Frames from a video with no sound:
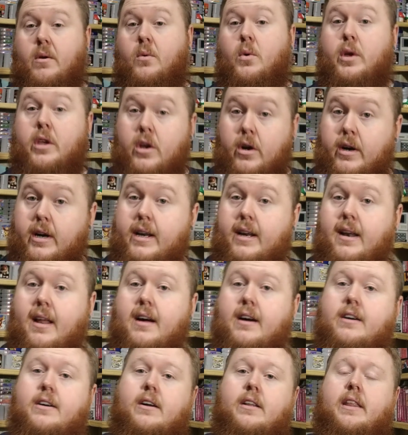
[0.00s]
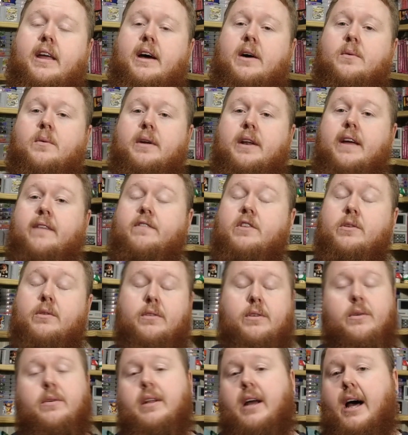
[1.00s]
Well, you're in luck on that one. If you
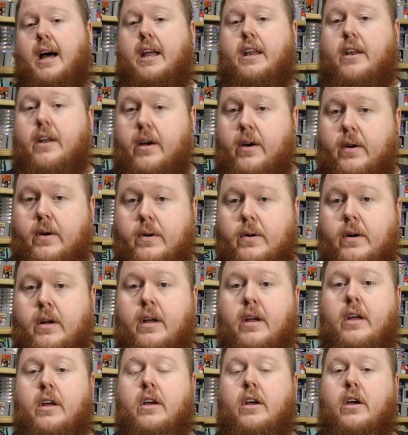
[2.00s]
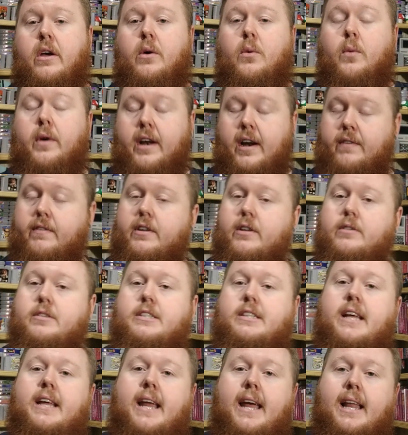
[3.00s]
do not know, whenever you
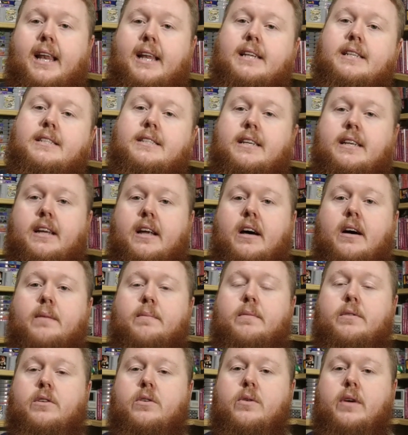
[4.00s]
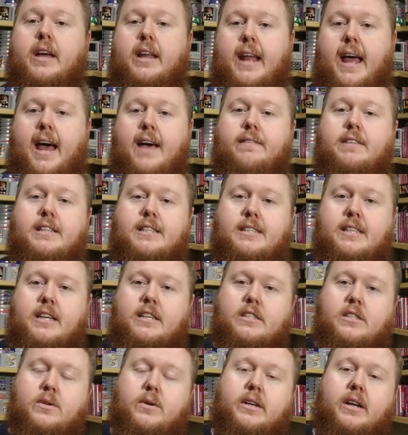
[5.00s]
set a listing up, you can have it
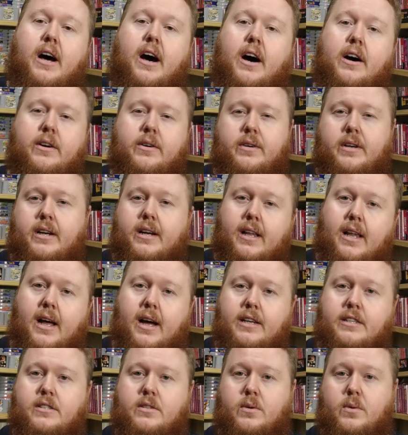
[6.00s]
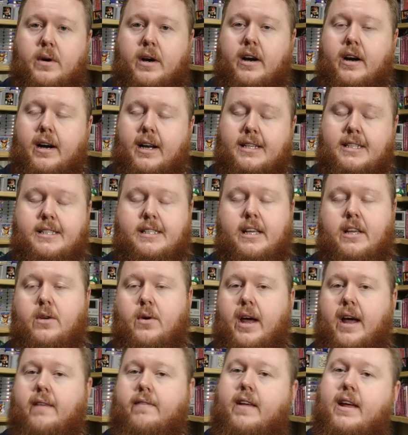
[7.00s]
set to an auto decline to where, let's say
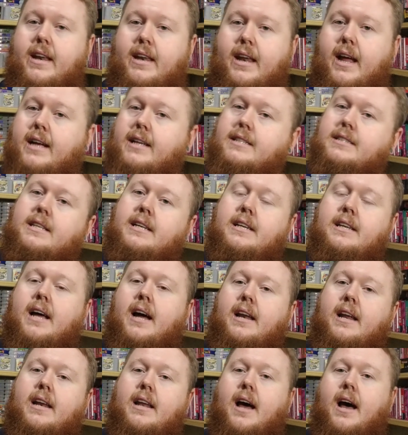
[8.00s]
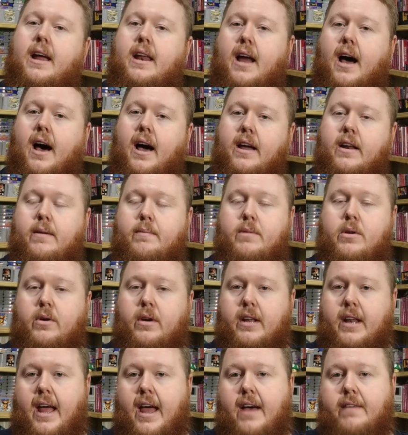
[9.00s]
you have that $19.99 item, you
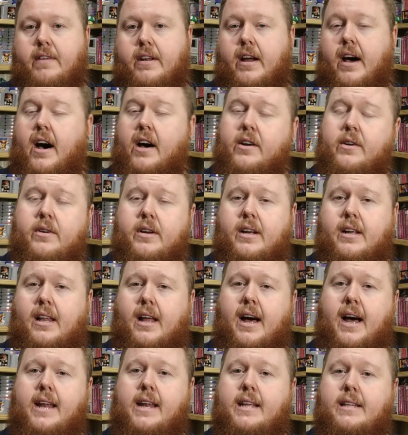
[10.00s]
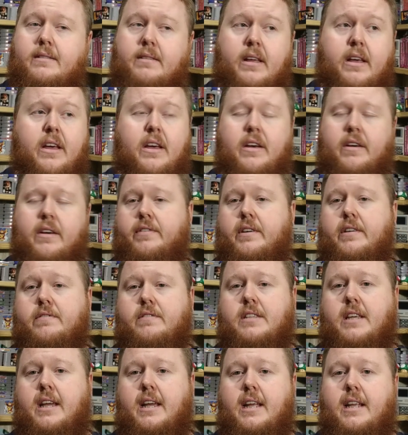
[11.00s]
can have an auto decline at
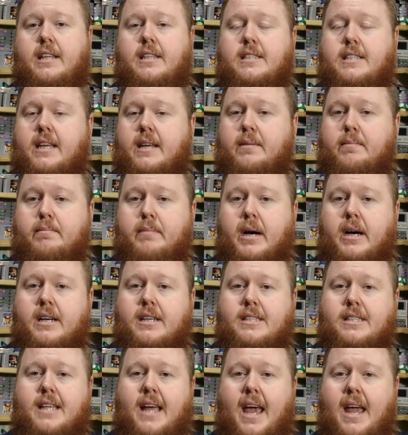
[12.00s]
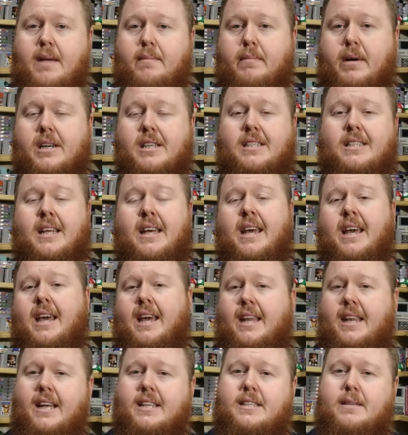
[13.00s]
$15, $10, $8,
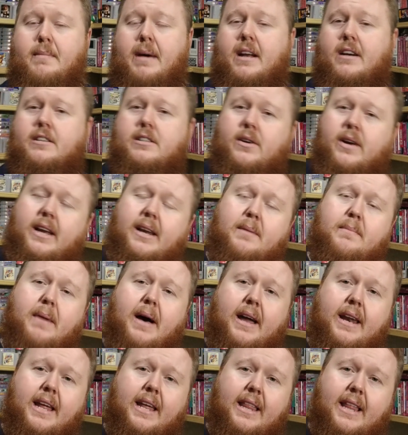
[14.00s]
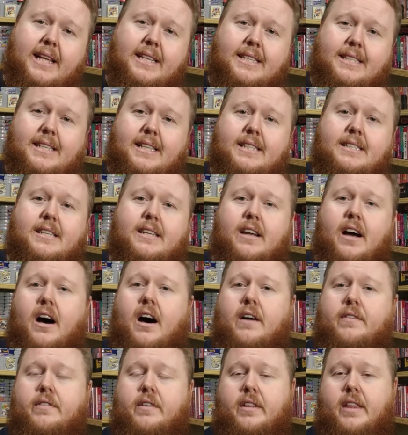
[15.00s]
doesn't matter. So anybody that sends an
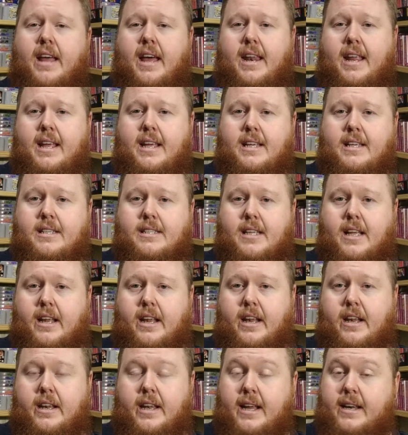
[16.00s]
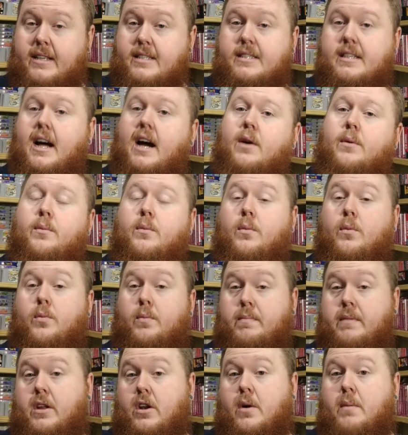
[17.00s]
offer that does not,
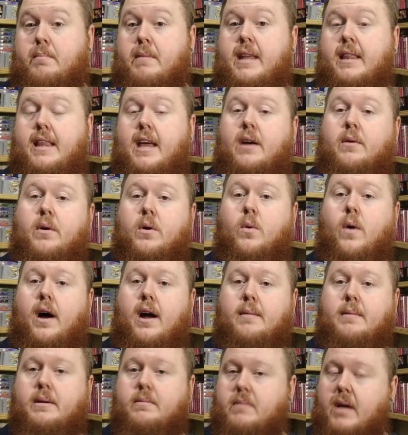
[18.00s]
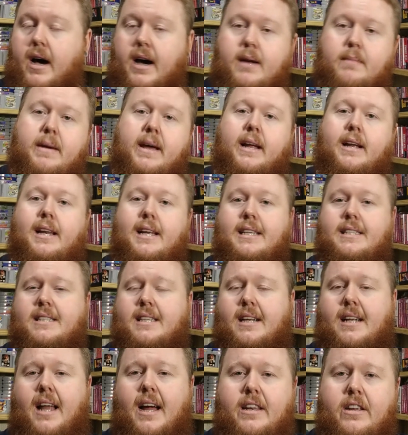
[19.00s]
meet that requirement automatically gets
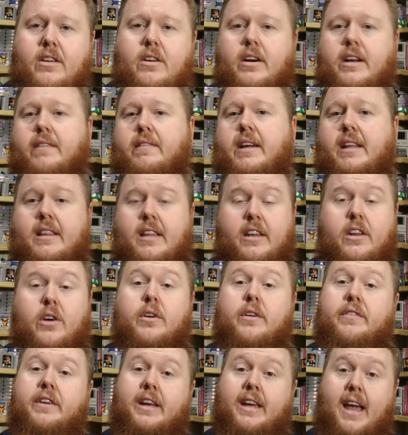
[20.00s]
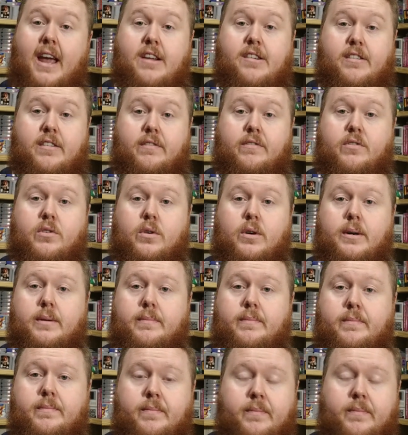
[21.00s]
declined. You don't even get the notification for it.